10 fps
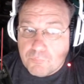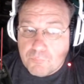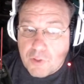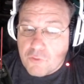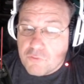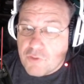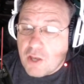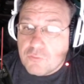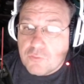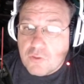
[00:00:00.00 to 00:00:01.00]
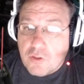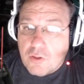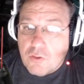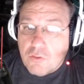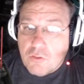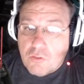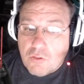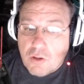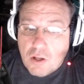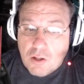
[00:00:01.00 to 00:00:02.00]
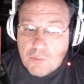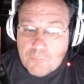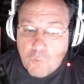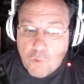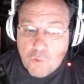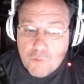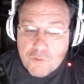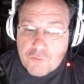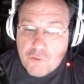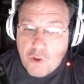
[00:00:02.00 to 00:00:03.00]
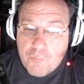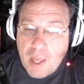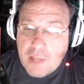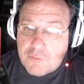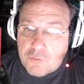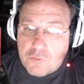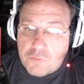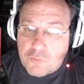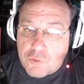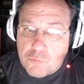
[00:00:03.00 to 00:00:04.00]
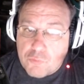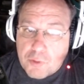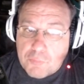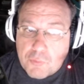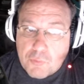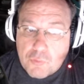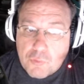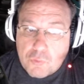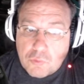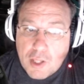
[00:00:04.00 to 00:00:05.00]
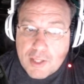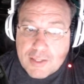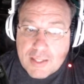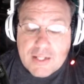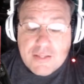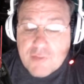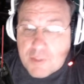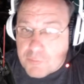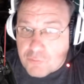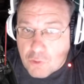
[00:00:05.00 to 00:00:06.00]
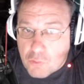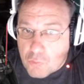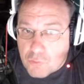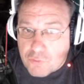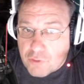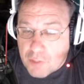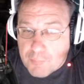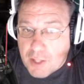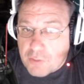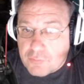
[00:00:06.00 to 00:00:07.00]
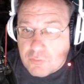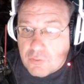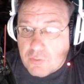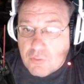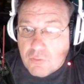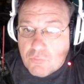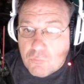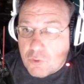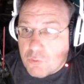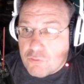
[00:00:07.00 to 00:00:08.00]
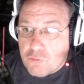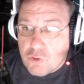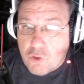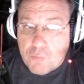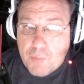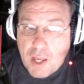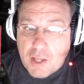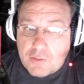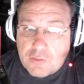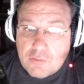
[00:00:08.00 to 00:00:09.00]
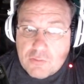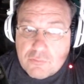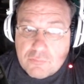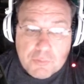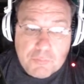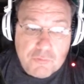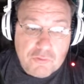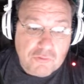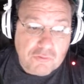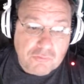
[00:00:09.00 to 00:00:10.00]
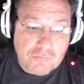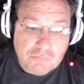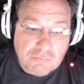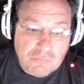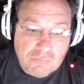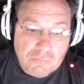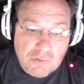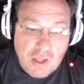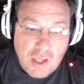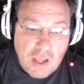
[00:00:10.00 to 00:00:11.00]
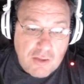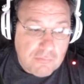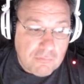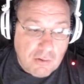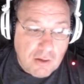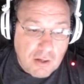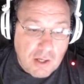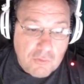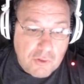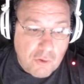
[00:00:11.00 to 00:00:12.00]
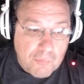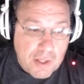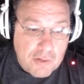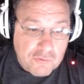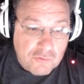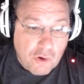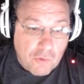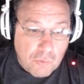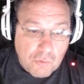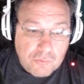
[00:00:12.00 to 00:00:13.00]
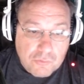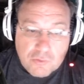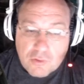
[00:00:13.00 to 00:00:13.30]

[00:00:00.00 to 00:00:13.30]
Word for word: hear us out, um, or this is all bad news for those people who like any type of Star Wars to come out, whether it's good or bad. Some people just say, "Hey, I don't care, man. It's Star Wars."